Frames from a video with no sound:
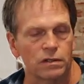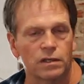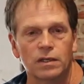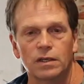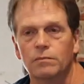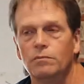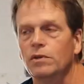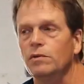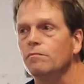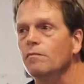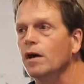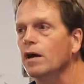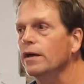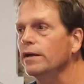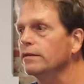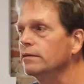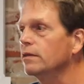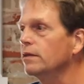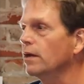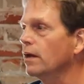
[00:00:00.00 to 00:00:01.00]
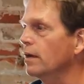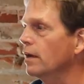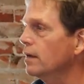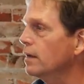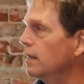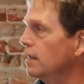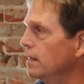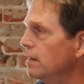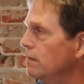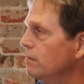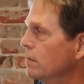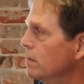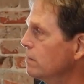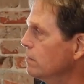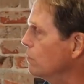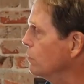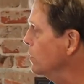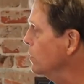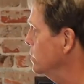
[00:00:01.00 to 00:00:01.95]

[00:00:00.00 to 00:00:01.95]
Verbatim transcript: Keep in mind that even